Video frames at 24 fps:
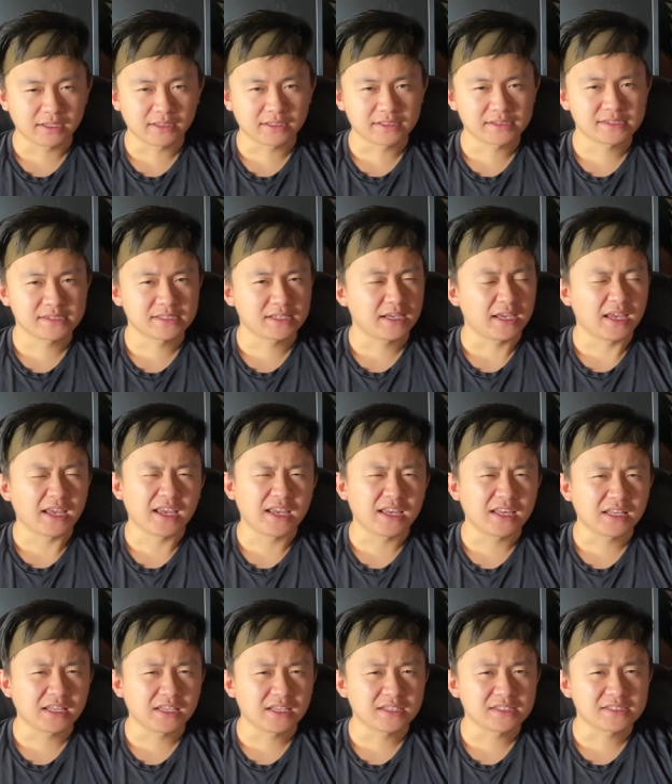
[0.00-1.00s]
let's say
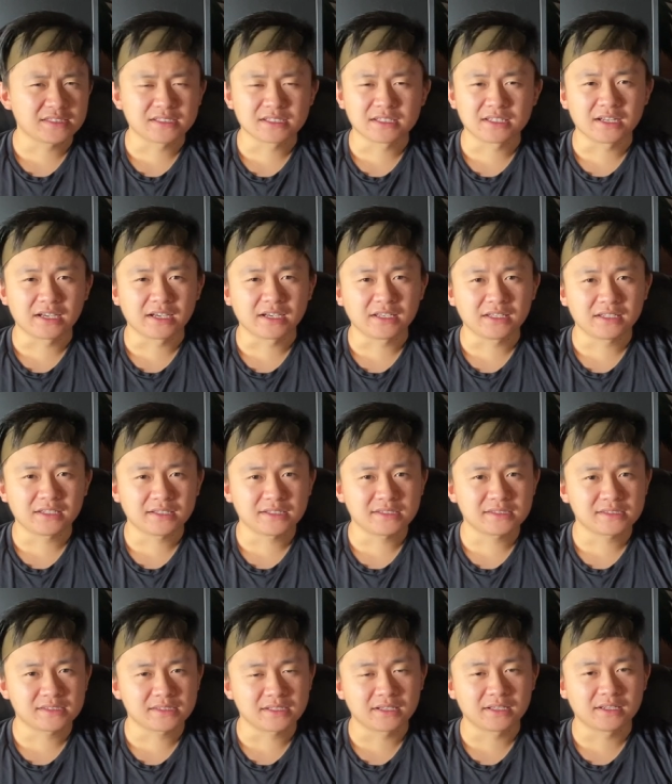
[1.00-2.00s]
80s to
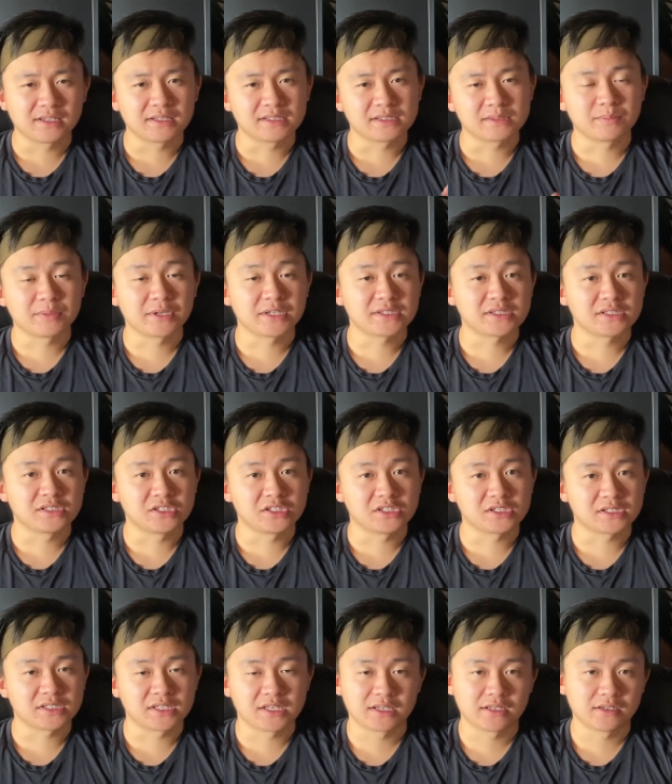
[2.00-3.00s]
90s, then it's best to
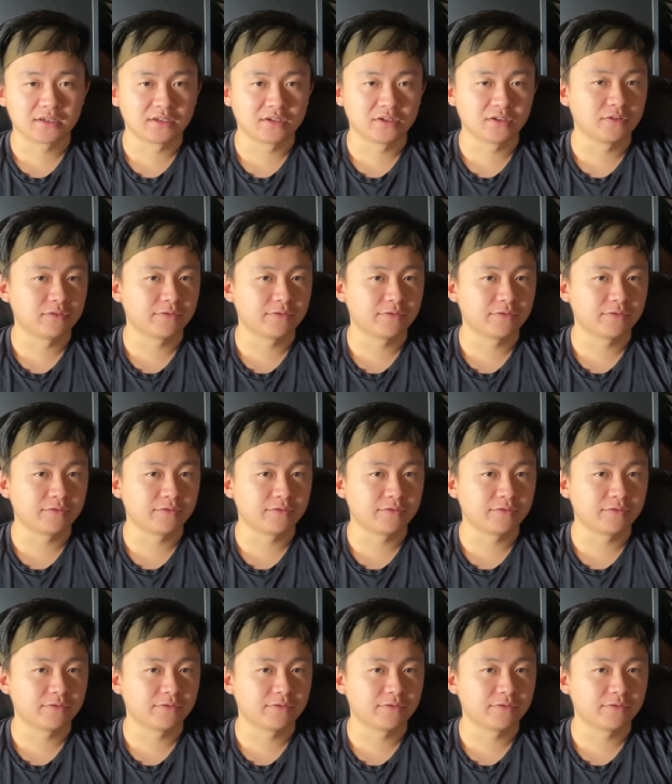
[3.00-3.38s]
just get a new